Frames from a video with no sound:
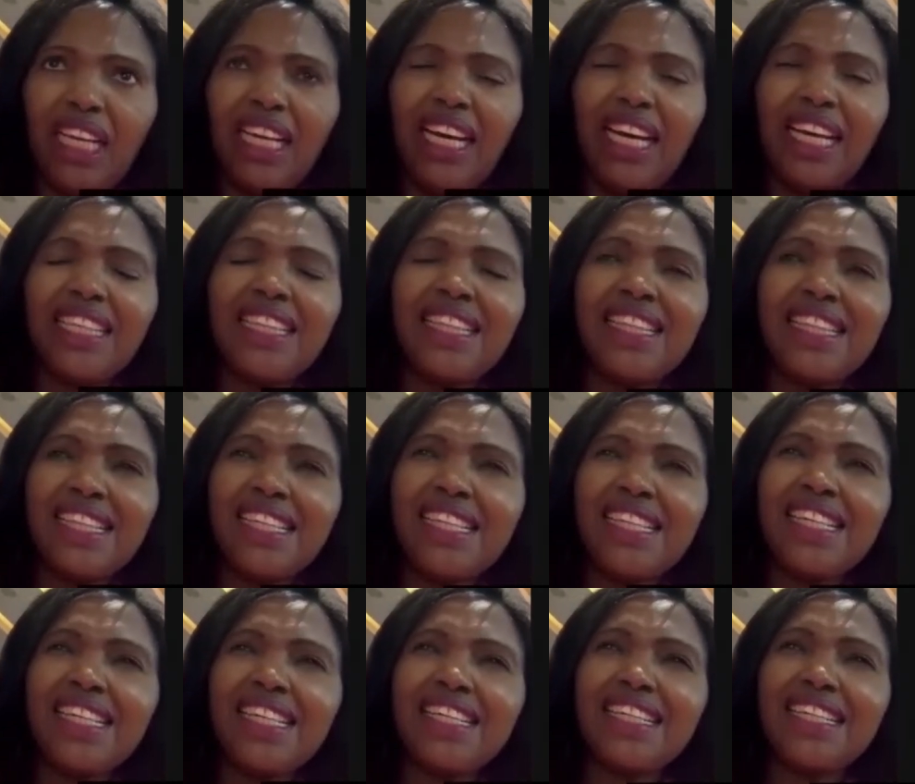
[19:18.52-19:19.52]
I
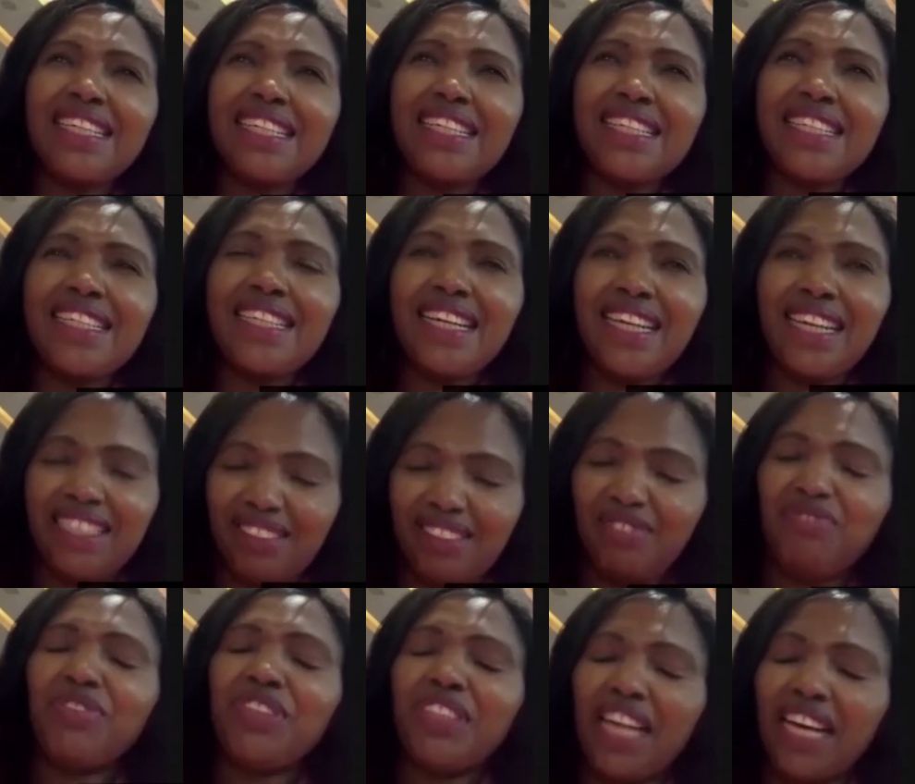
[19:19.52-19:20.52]
think
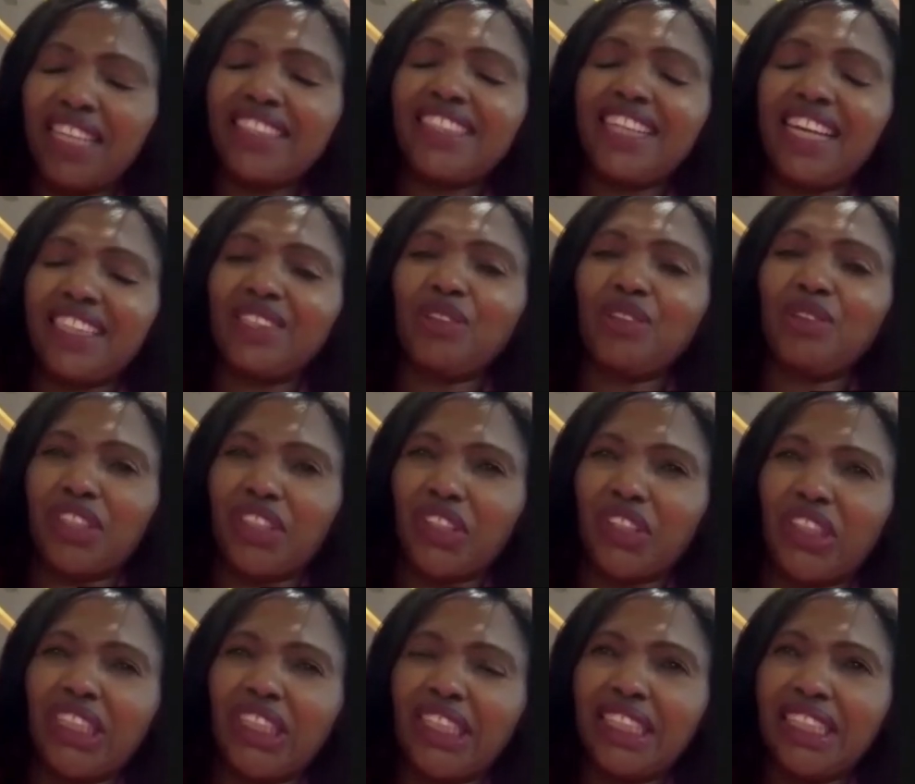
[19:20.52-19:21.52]
I've been asked that
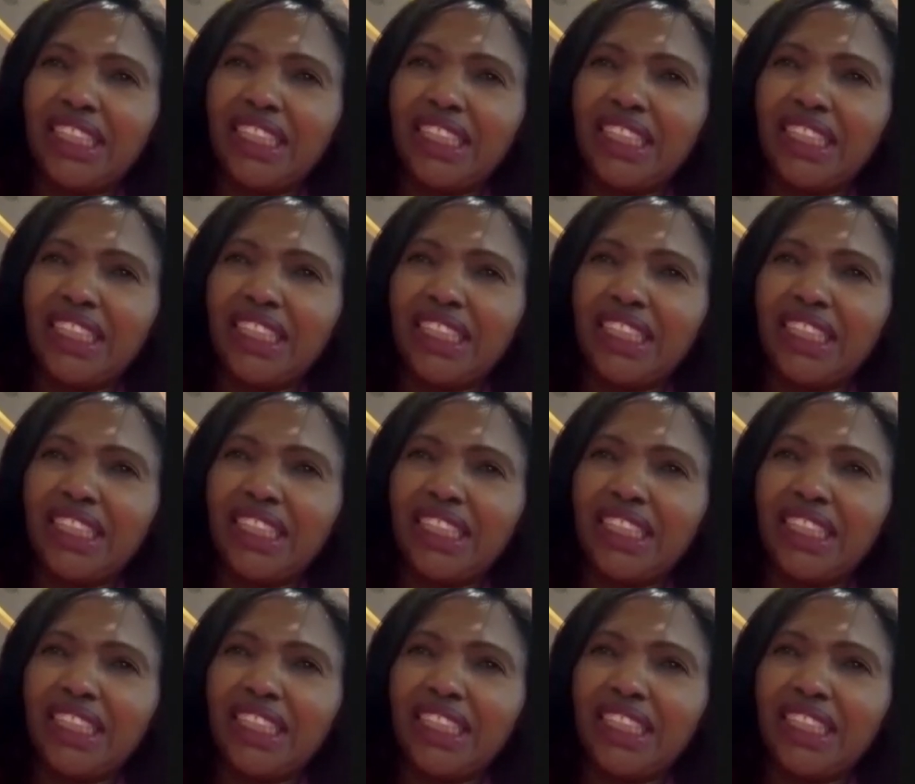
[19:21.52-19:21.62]
question.